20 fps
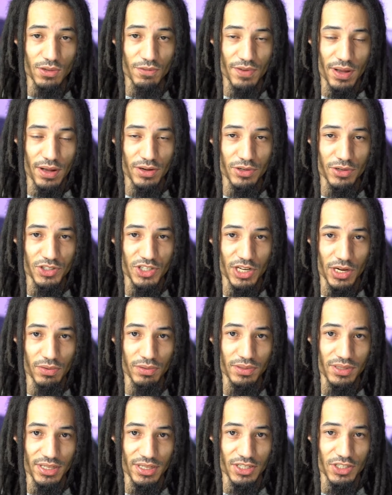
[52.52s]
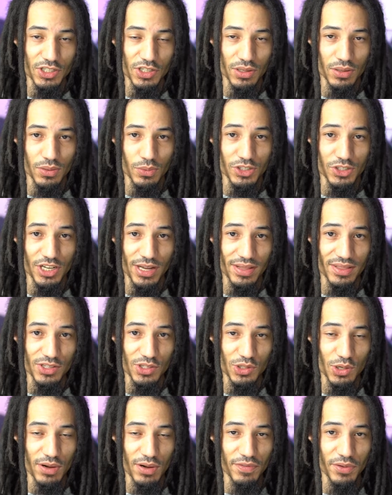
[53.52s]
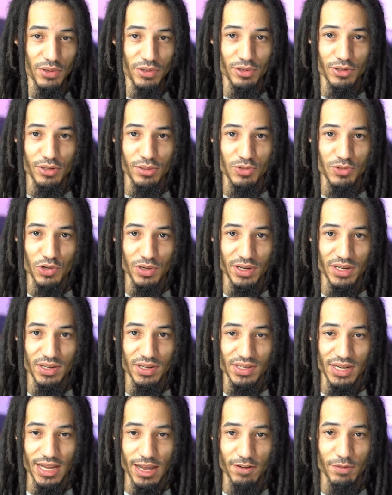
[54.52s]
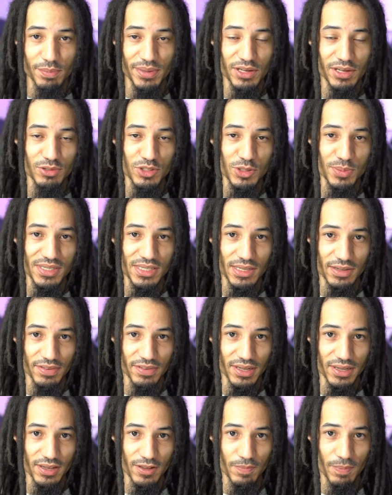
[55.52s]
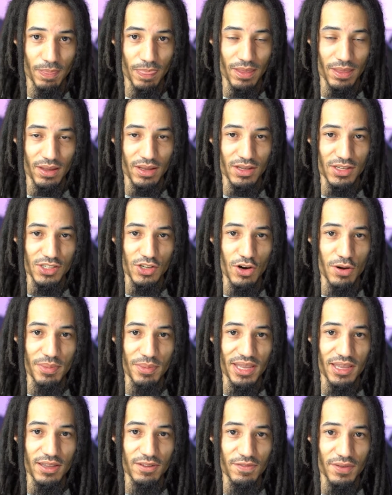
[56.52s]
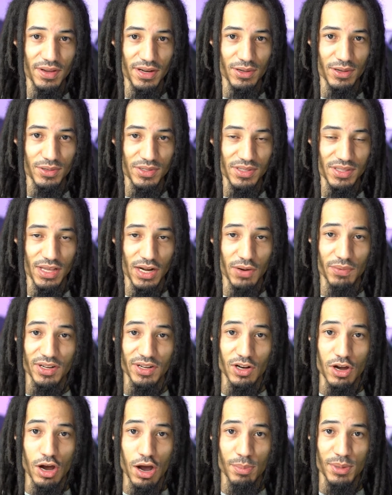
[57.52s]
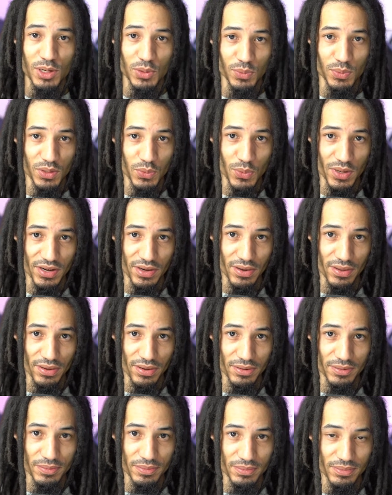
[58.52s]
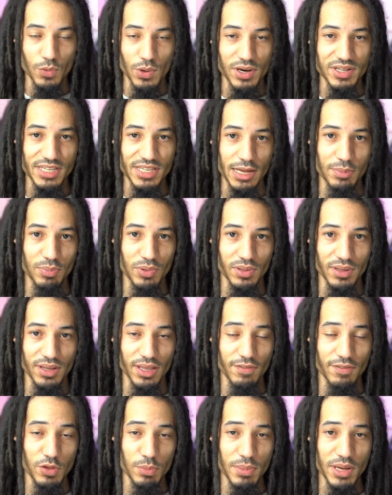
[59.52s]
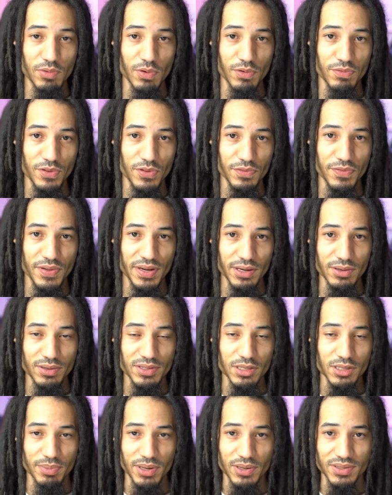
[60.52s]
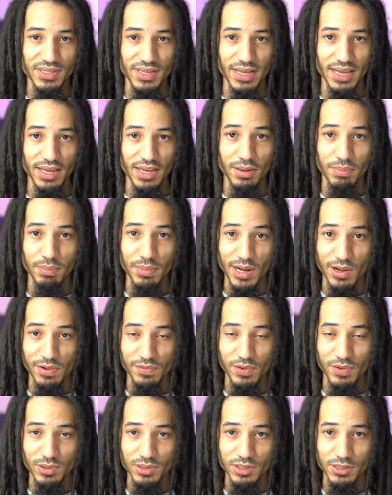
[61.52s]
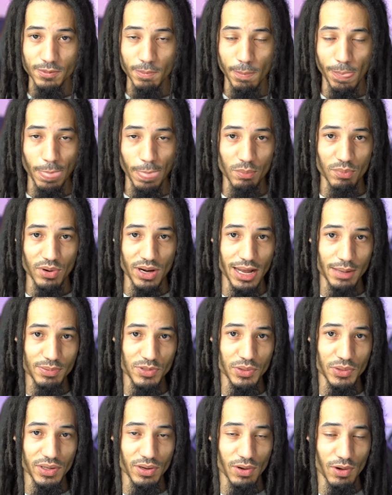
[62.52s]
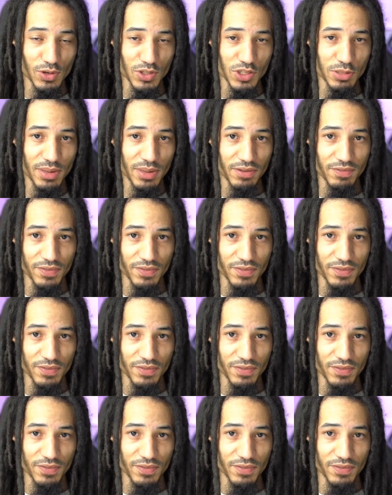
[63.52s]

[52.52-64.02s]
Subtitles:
you've found your general niche, which at the start of your YouTube journey doesn't have to be too specific, start making videos that are in common with one another. For example, if you make review videos about, say, microphones, perhaps you could also make